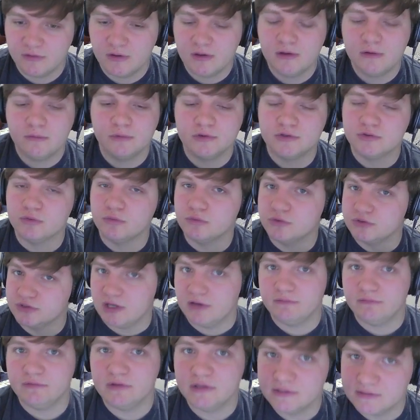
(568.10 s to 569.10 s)
which
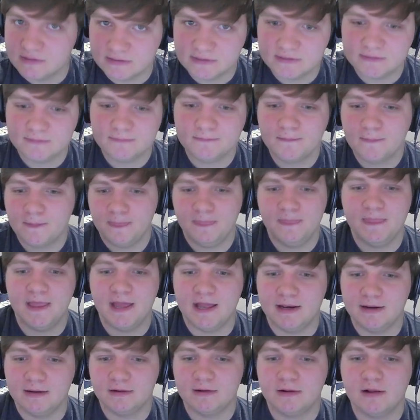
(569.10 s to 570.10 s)
Orzhov is
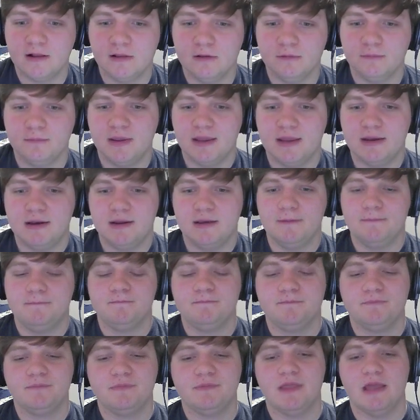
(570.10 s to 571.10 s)
that colored mana
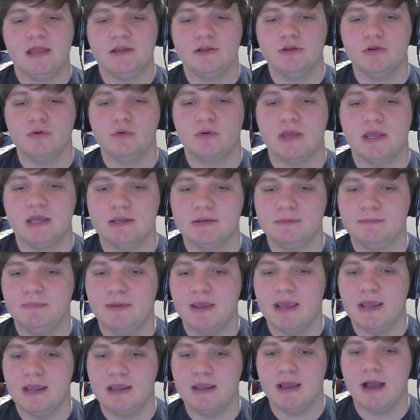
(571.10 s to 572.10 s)
that you can
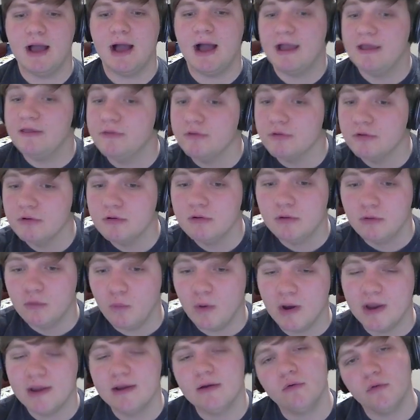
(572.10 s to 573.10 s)
pay either
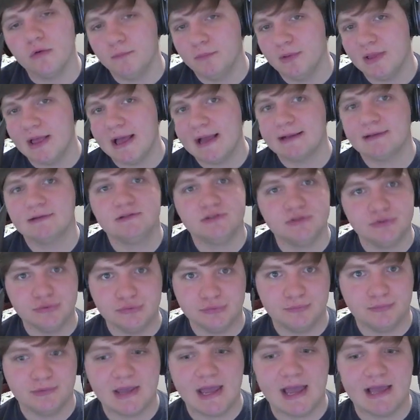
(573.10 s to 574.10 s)
white or black
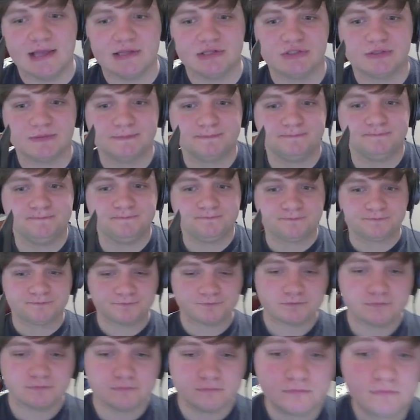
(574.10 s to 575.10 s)
to cast.
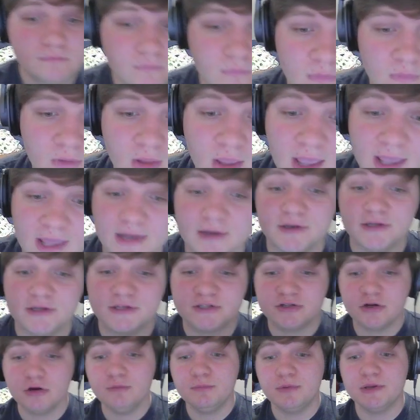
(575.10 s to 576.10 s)
And
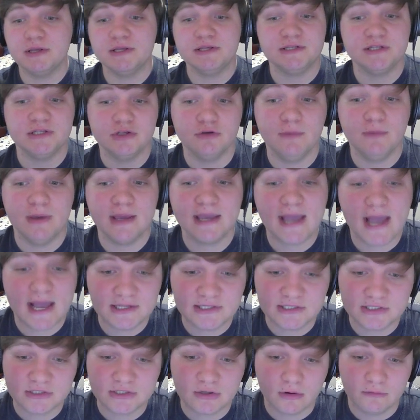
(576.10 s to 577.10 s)
Disturb is you may
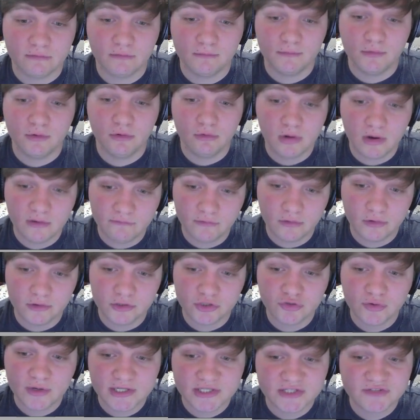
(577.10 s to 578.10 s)
cast this card from your graveyard
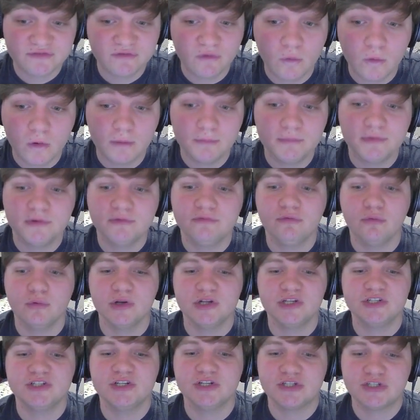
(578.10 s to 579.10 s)
transformed for
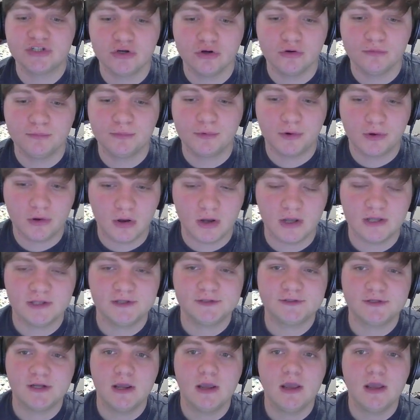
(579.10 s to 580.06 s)
its Disturb cost.